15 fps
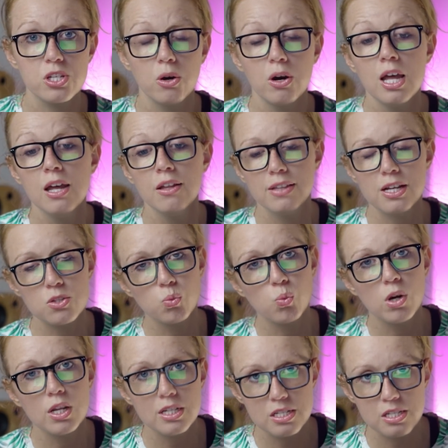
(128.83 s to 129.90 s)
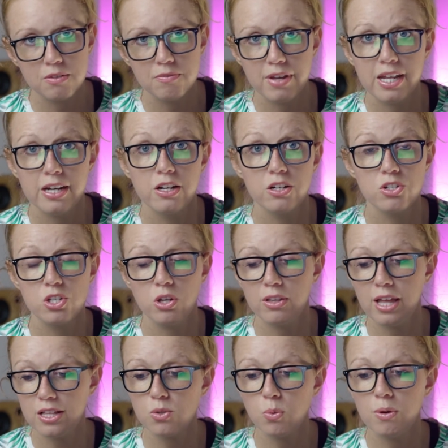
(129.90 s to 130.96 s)
So that's one disadvantage. So
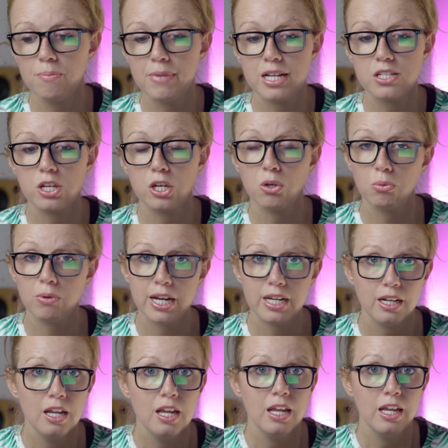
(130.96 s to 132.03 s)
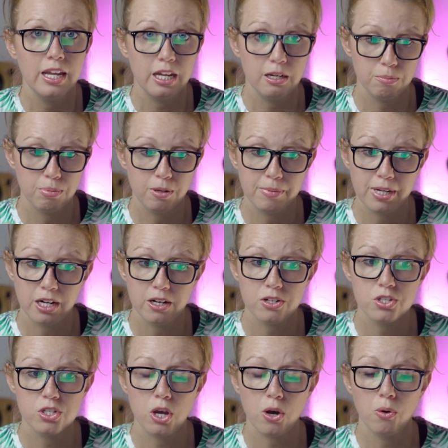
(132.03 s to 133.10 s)
that's what makes it great in Premiere.
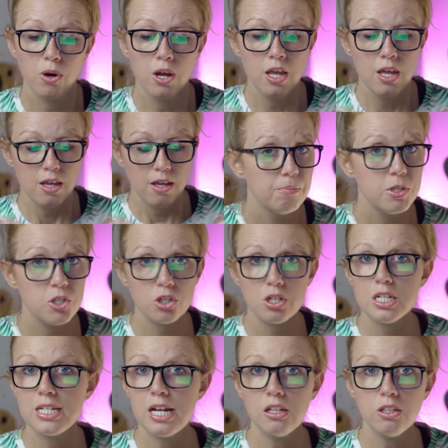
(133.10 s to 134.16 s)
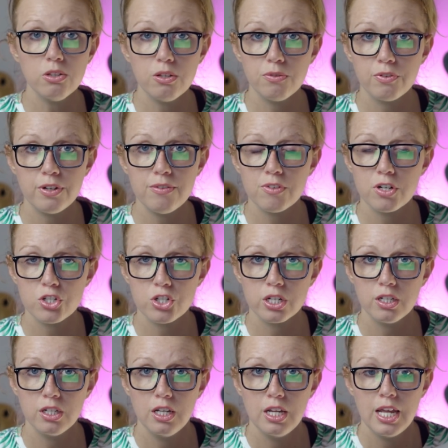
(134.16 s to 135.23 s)
So be sure to download the free
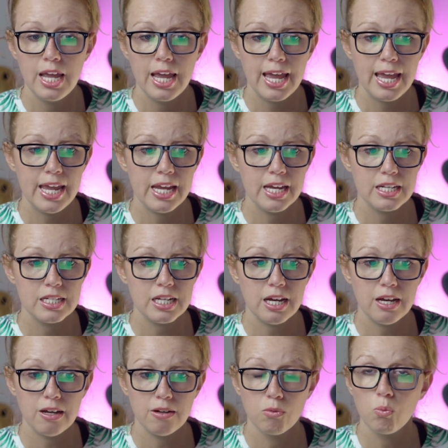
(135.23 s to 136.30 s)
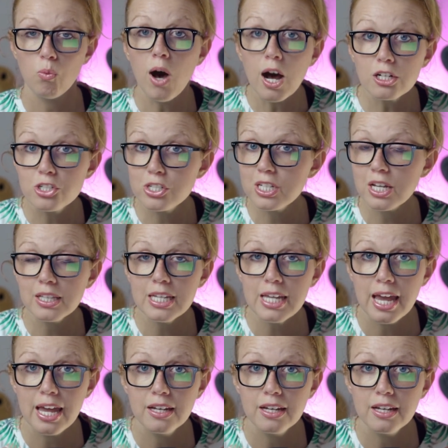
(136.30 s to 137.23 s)
version and uh, watch till the